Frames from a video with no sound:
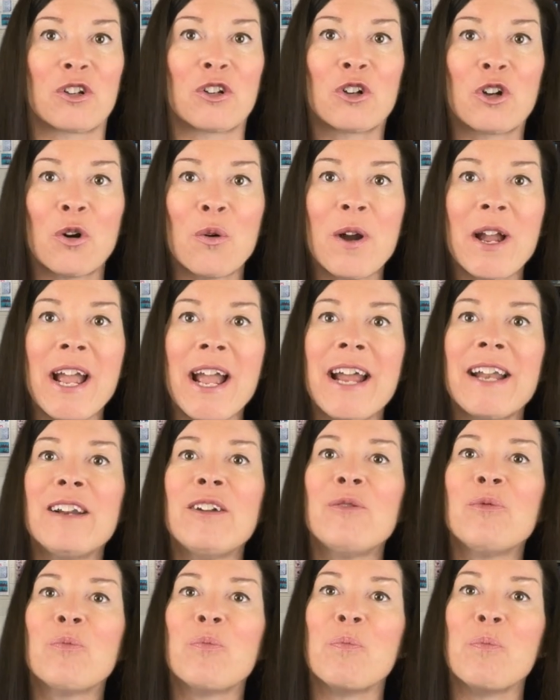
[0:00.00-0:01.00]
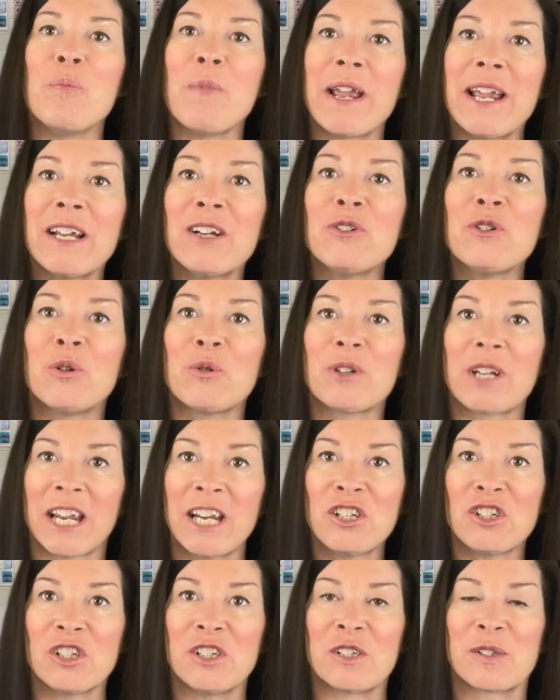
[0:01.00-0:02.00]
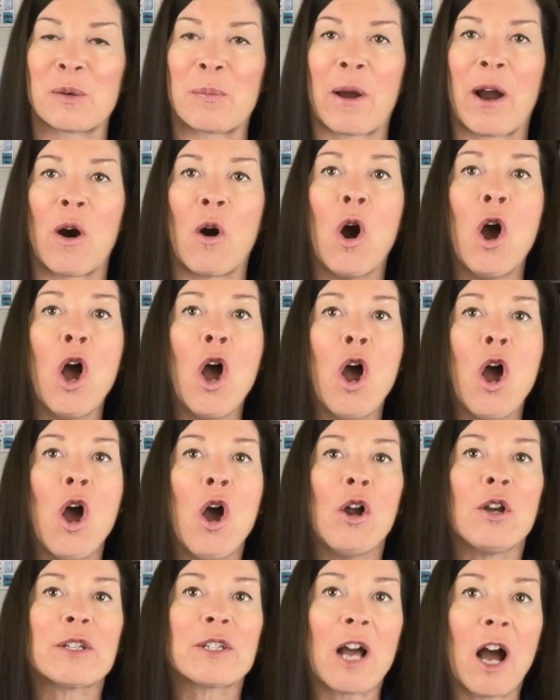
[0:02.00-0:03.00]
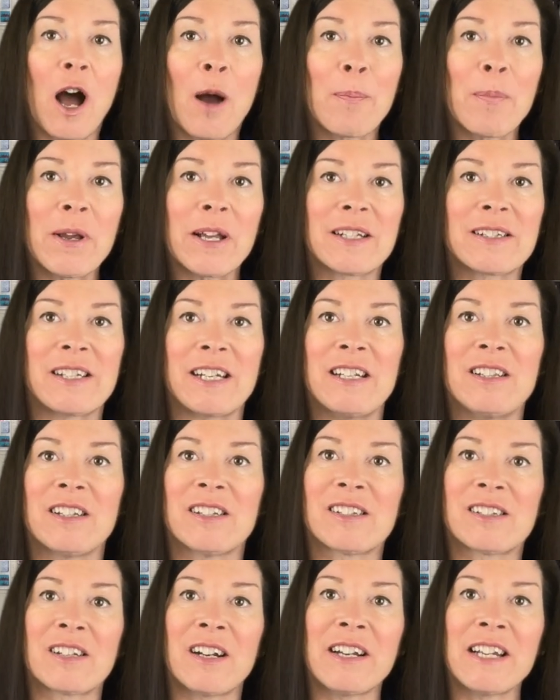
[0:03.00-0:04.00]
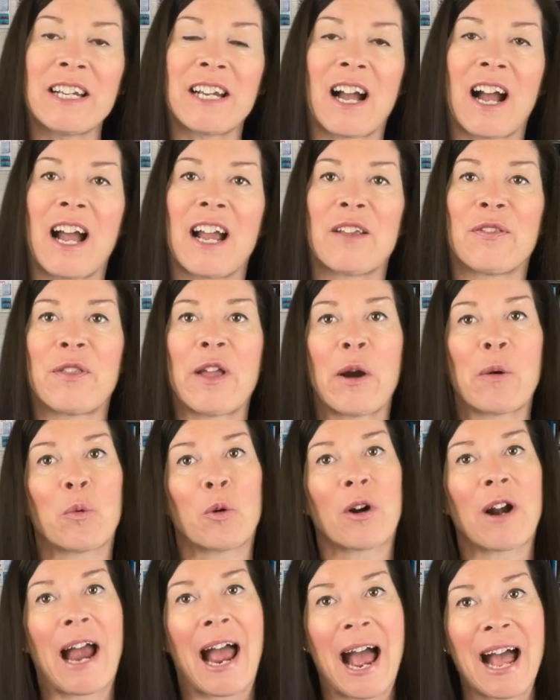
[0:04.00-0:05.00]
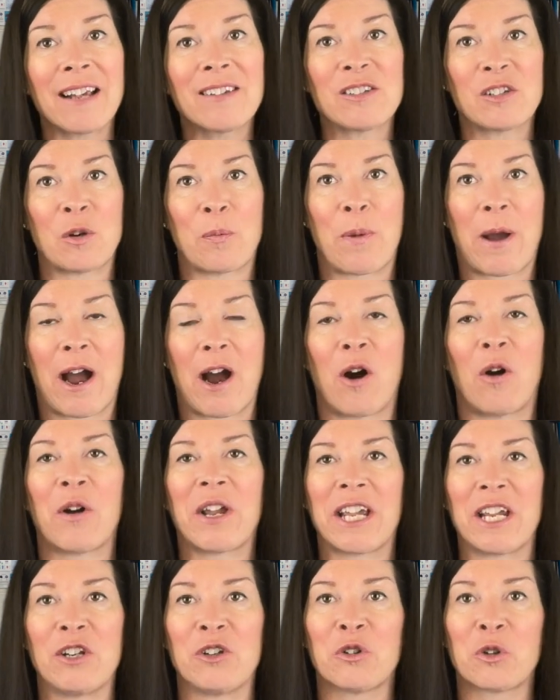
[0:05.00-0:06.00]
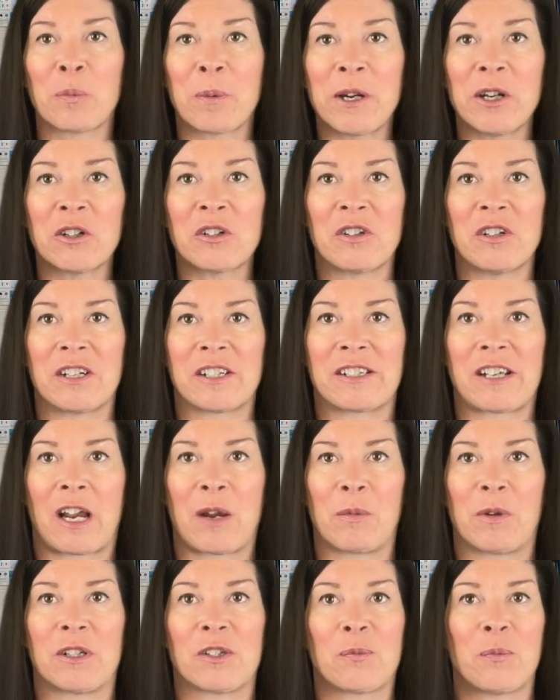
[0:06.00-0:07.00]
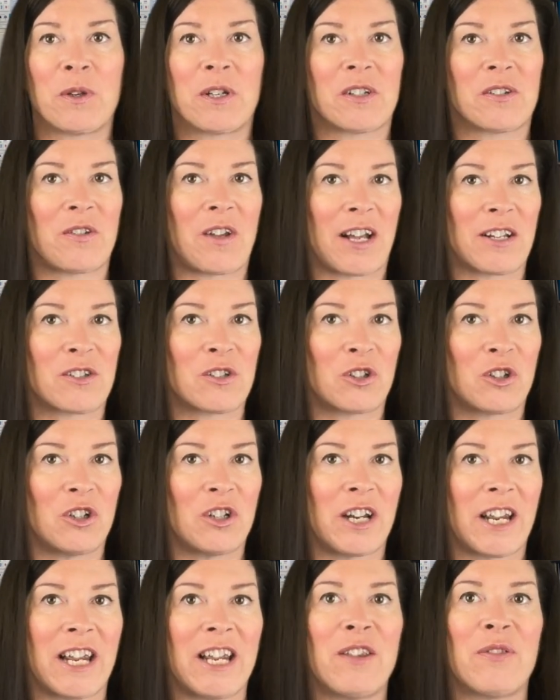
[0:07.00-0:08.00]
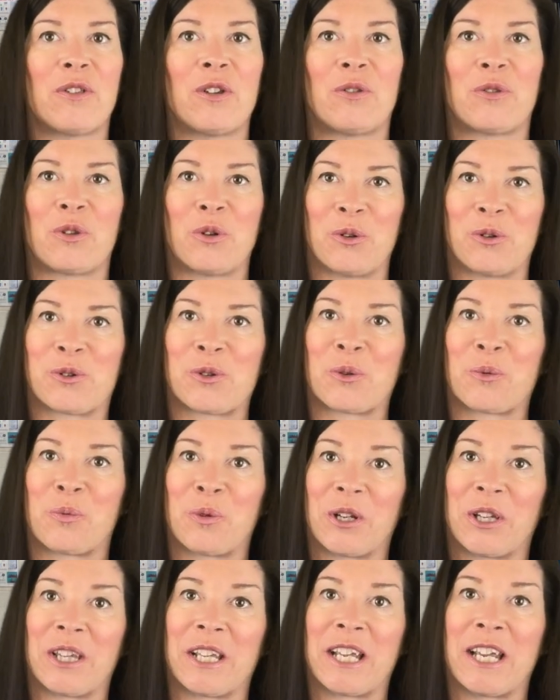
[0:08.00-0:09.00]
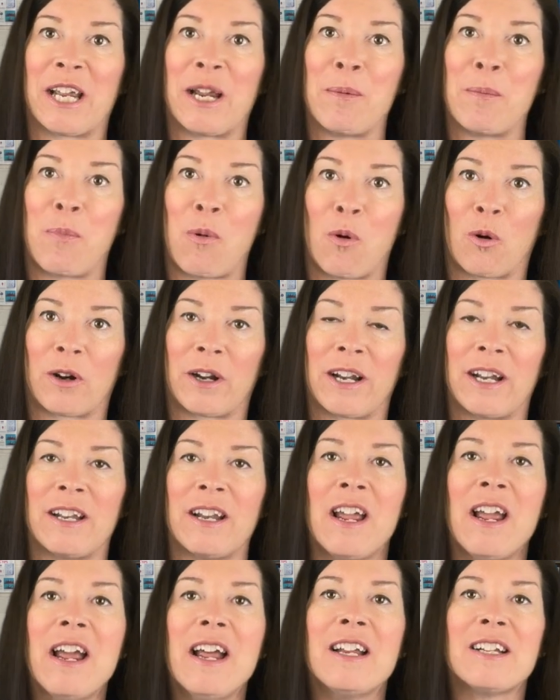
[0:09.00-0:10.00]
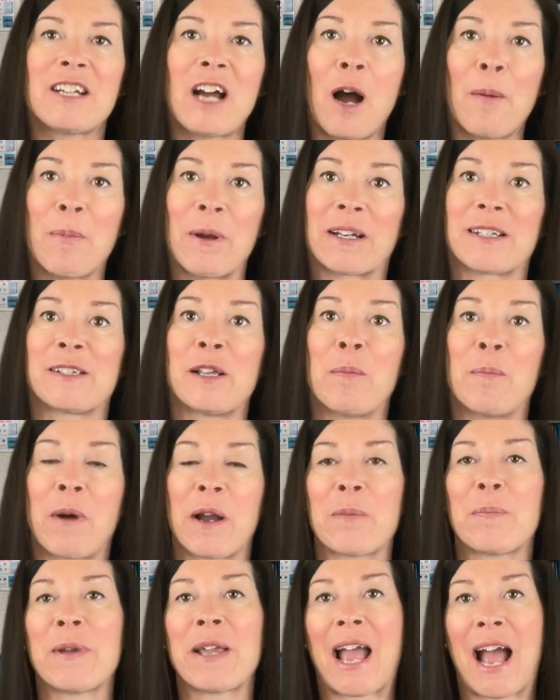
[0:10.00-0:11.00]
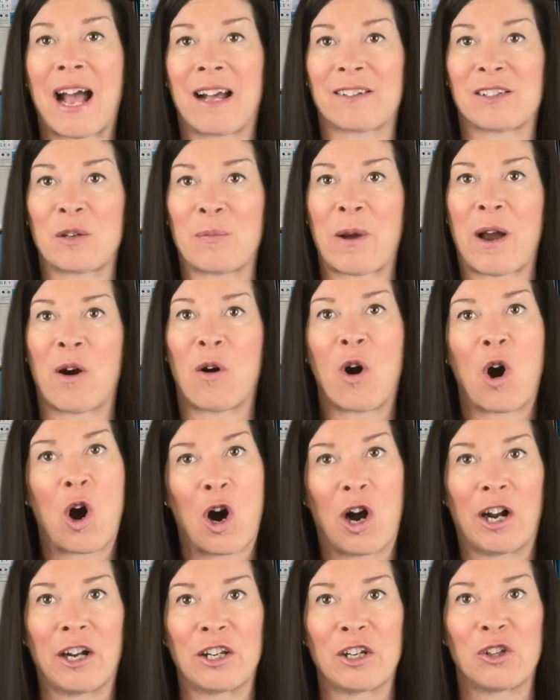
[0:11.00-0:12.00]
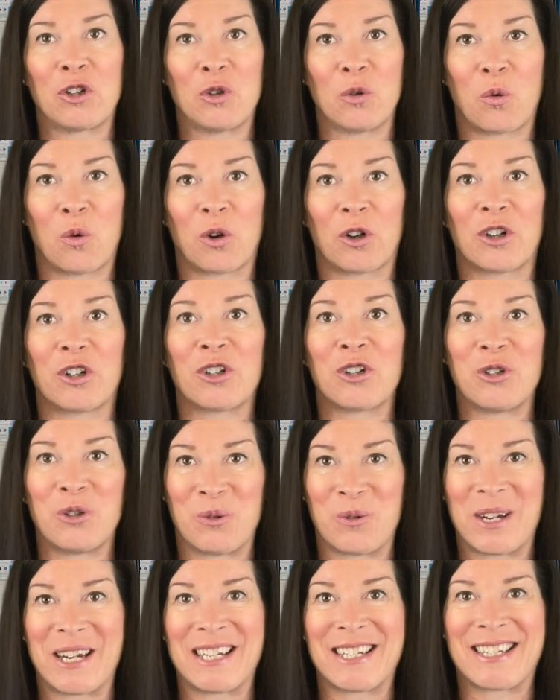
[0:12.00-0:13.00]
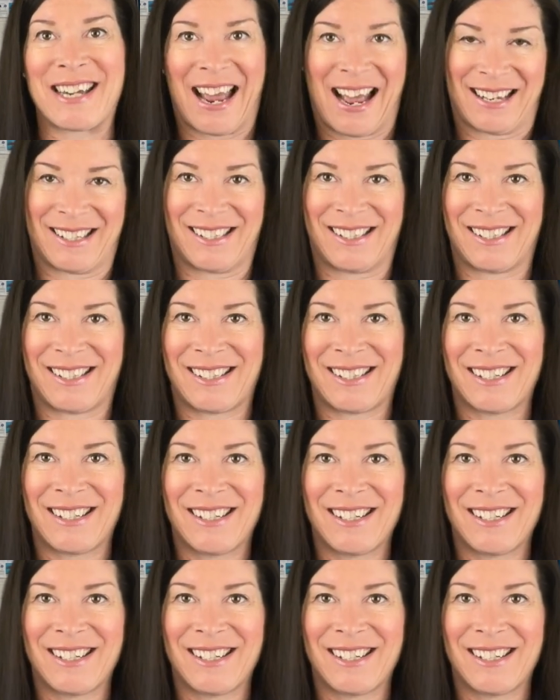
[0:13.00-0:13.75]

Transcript: go ahead and make notations about topics in the study guide that were asked about in your Pearson assignments, because that's a good hint that those are really important topics that might be asked about on your unit tests.